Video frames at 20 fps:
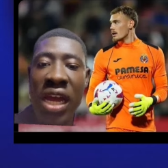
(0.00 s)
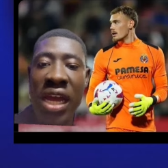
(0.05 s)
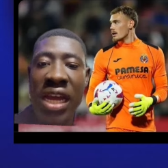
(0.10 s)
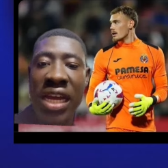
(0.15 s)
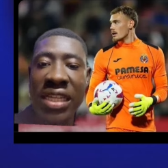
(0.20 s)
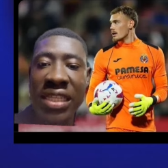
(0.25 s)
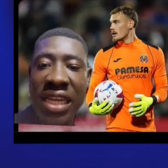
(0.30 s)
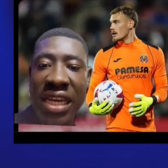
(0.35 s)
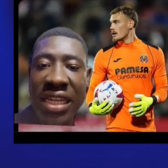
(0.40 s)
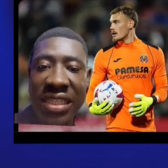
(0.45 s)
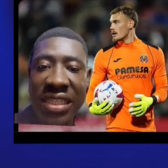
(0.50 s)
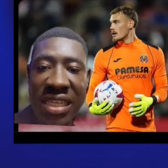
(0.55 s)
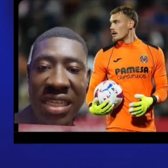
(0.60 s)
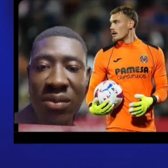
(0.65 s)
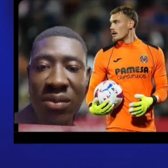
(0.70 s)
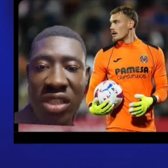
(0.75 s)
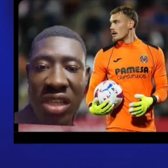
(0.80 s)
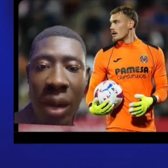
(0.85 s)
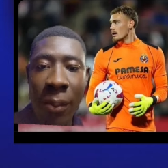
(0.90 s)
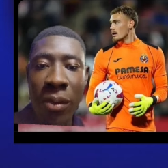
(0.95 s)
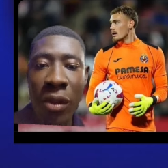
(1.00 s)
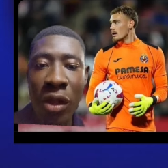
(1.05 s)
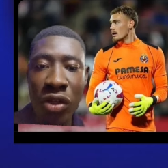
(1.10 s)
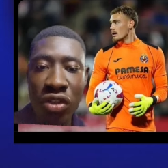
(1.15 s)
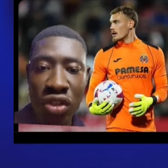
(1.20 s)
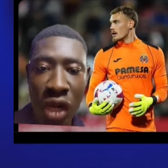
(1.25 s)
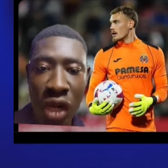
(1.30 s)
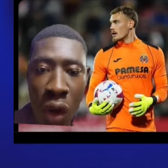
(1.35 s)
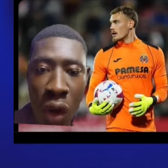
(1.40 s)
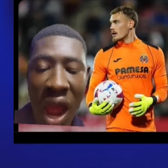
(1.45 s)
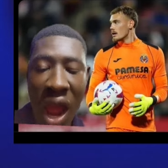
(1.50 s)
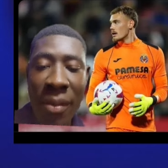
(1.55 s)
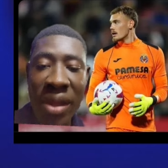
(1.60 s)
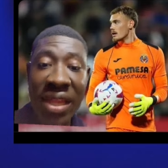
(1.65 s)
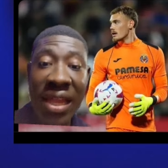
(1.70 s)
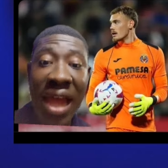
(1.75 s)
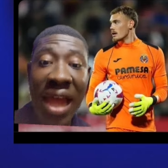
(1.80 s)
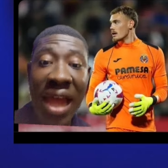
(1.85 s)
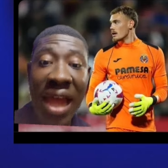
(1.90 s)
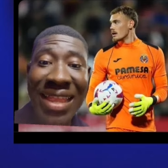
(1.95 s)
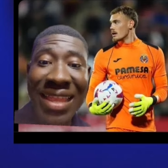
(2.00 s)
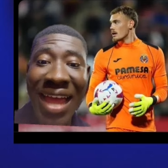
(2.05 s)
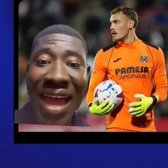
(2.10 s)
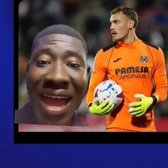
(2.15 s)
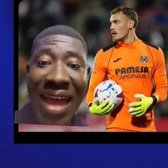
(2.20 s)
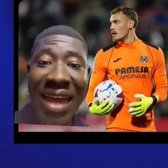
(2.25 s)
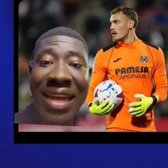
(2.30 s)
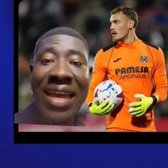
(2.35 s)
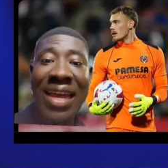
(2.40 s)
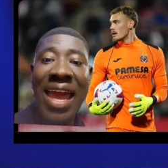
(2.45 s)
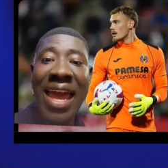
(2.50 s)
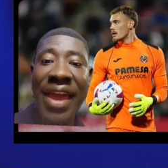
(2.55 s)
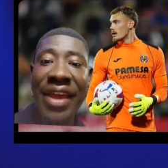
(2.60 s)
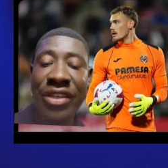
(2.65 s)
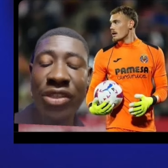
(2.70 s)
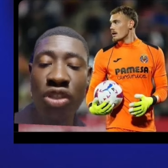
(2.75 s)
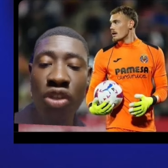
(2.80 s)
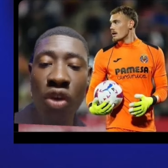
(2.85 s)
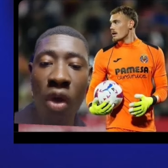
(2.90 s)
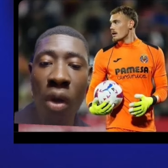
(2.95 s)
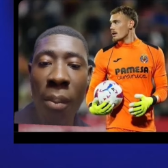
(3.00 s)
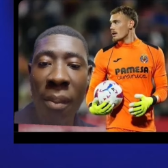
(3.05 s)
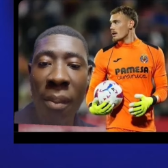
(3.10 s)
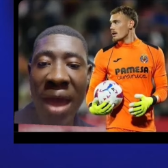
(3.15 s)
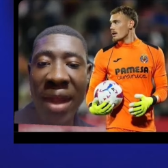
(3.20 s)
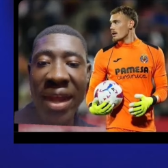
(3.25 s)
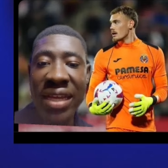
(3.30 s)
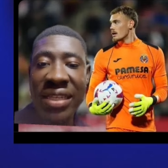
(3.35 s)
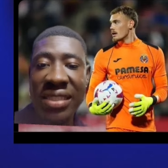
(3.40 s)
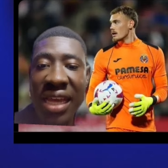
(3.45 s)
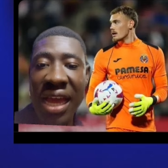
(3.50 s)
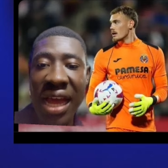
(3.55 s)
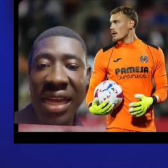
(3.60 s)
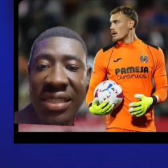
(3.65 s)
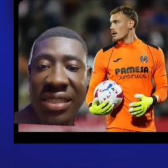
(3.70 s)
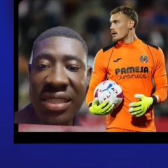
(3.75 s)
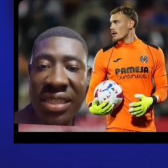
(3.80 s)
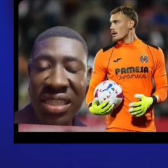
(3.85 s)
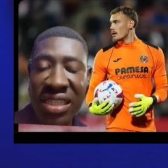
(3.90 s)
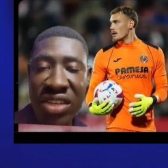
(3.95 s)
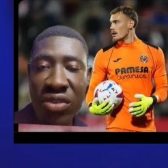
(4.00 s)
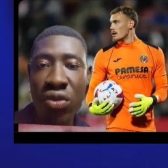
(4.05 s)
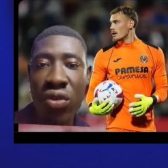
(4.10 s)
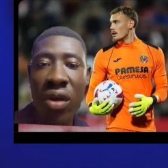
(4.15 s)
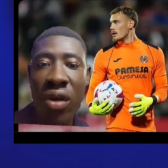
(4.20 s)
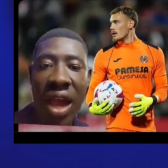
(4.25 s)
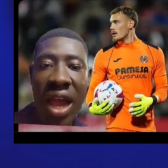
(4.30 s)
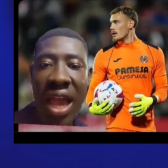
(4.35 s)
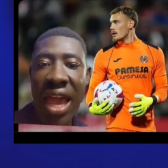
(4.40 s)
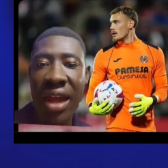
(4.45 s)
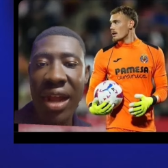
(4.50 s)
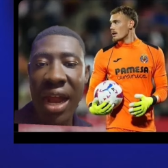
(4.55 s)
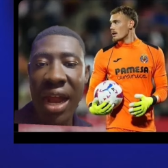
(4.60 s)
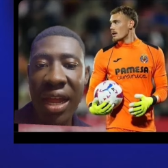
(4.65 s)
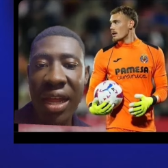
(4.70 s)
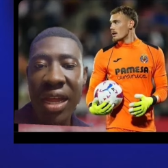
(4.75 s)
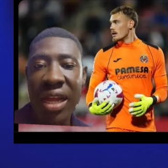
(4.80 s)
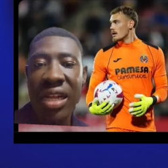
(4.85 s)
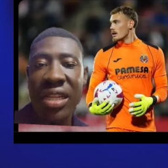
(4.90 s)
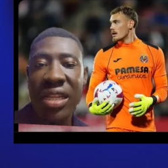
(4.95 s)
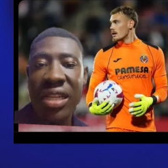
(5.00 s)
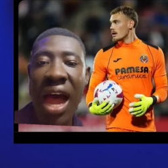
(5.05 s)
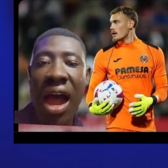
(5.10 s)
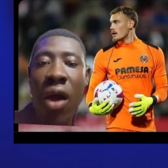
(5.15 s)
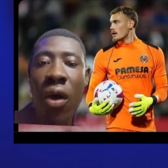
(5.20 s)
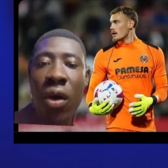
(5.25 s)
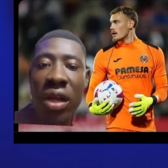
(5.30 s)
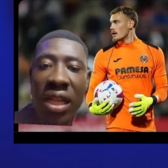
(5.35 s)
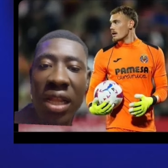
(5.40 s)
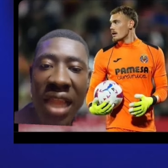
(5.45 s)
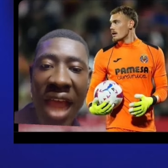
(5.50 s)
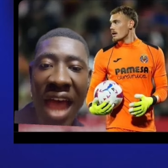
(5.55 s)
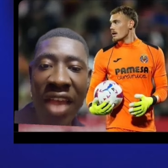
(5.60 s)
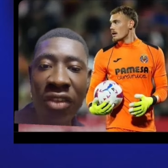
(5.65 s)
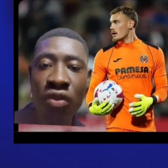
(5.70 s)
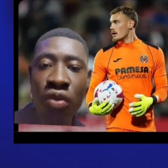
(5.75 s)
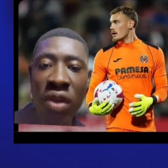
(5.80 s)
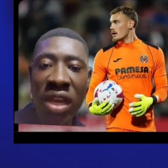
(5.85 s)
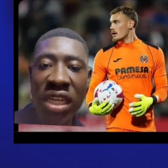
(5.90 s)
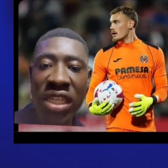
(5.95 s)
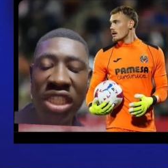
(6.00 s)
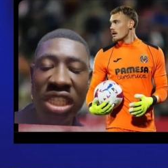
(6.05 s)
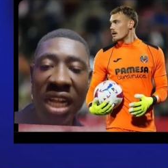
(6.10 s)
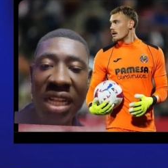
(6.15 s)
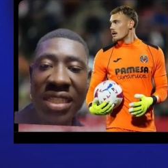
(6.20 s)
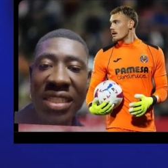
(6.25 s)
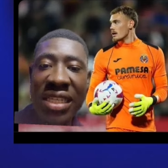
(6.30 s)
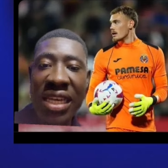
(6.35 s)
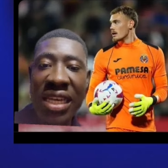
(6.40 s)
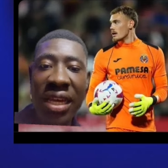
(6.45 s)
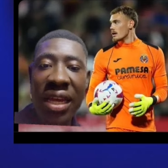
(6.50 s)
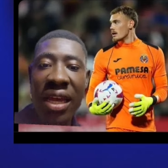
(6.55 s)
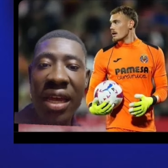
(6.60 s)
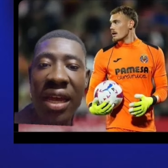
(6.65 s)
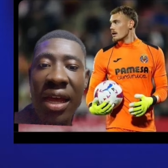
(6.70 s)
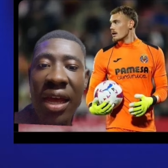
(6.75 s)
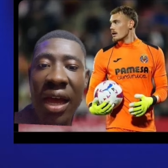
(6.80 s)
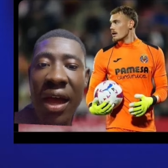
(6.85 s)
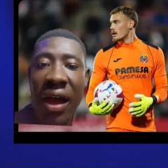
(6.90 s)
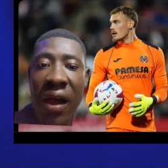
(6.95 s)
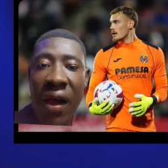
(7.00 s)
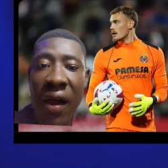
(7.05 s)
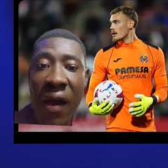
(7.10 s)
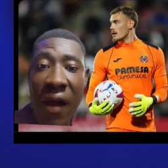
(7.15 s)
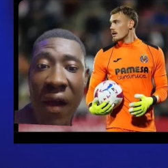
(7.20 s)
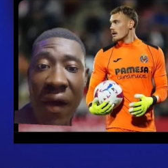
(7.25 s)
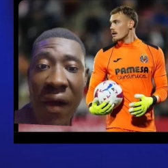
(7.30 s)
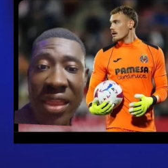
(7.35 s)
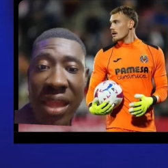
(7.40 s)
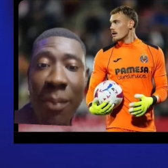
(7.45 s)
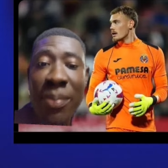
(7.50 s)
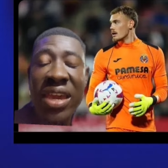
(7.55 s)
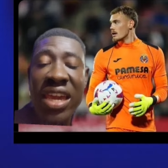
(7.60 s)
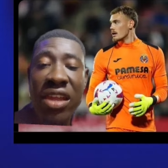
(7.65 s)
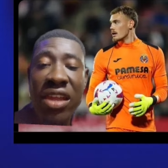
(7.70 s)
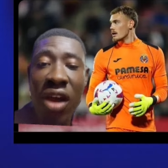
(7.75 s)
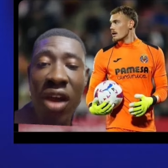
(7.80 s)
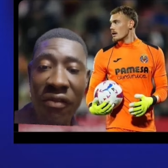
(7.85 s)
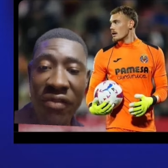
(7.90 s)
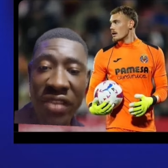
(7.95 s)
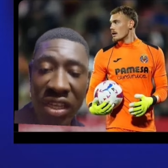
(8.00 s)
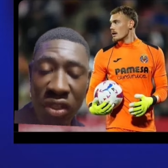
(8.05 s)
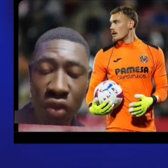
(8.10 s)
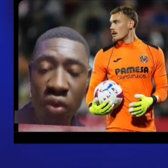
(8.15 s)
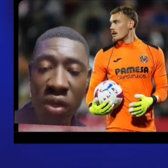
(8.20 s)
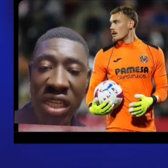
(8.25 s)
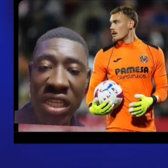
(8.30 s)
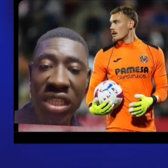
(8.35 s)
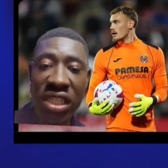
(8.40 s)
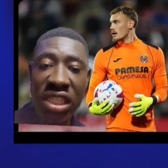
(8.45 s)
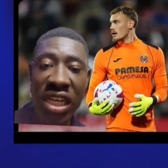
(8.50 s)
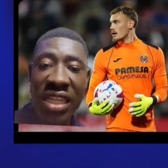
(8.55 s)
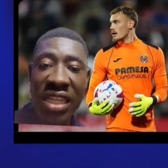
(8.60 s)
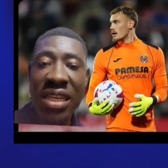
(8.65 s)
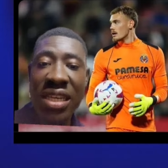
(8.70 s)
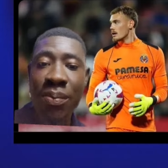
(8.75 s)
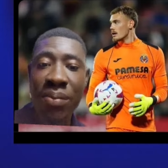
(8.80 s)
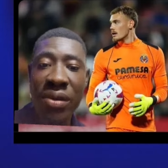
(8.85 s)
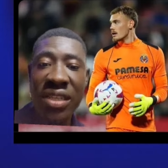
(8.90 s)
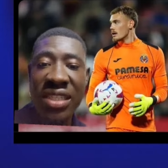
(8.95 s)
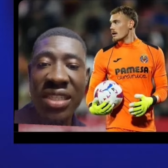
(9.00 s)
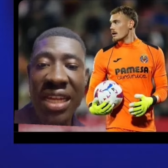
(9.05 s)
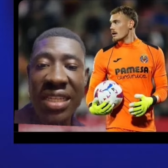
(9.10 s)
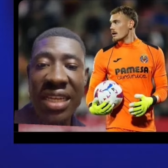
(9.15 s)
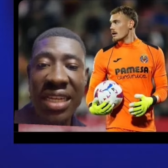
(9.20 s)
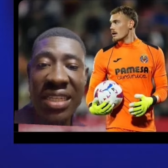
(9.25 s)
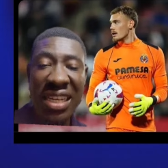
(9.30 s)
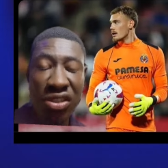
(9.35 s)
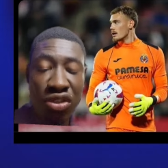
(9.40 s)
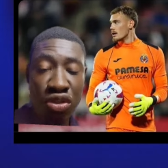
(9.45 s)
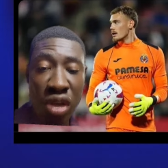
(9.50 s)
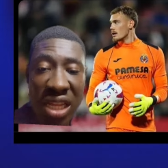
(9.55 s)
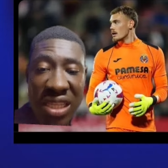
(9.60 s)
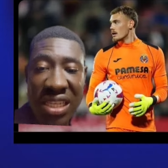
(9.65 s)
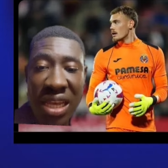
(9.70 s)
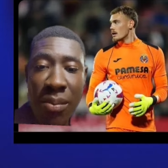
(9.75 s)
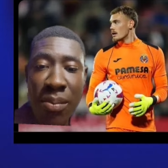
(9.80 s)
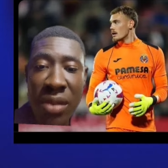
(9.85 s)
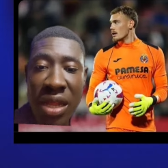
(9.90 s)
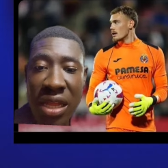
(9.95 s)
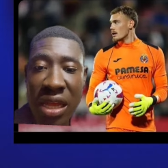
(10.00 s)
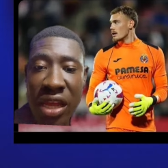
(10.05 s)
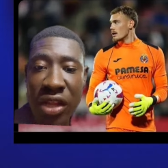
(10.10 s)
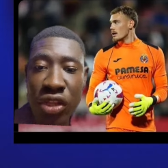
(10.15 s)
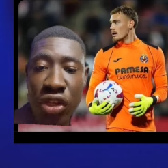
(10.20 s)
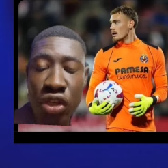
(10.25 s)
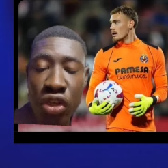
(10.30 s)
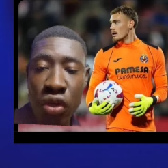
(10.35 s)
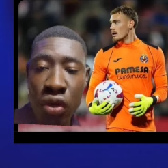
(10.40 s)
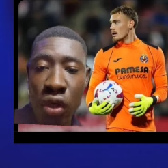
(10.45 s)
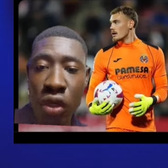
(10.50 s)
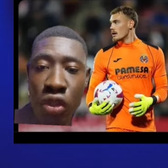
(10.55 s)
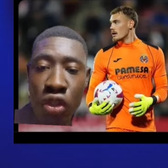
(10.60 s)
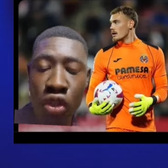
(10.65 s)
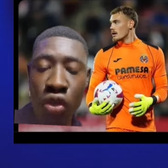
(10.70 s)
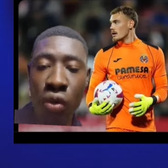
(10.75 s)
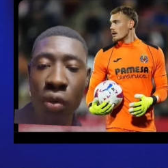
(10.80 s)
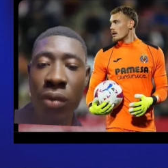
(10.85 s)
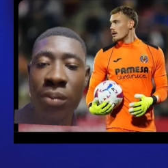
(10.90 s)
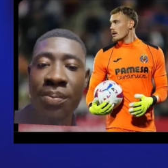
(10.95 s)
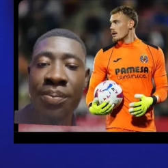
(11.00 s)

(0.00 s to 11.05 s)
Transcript: they deemed surplus requirement under Enzo Maresca's new era. Now, last week, Chelsea, uh, the beginning of this week, Chelsea presented a 20 million euro to